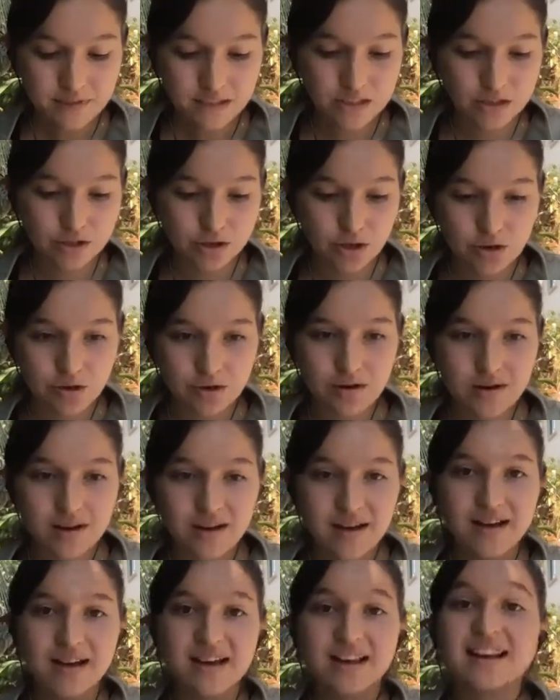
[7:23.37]
So
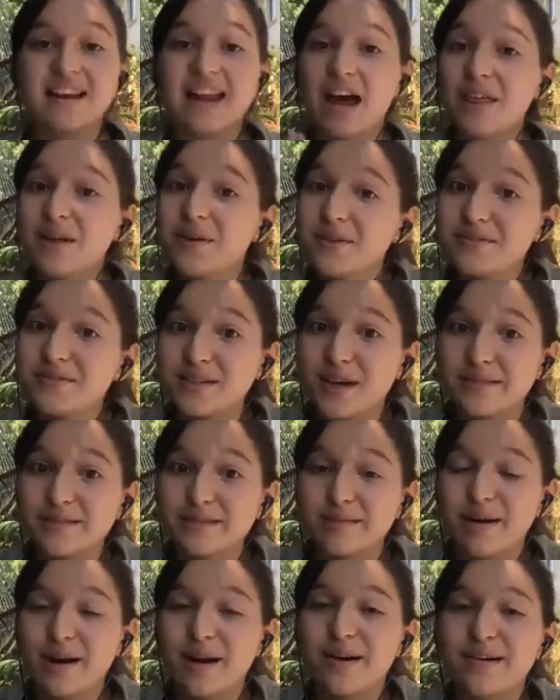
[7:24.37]
now that we've talked
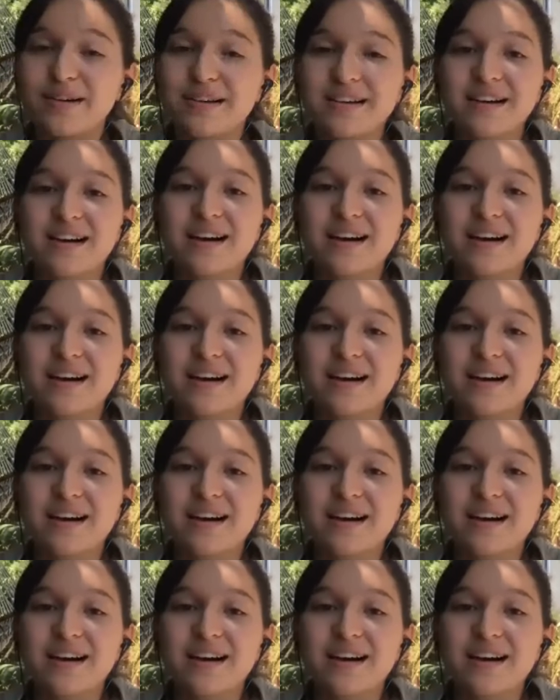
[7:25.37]
about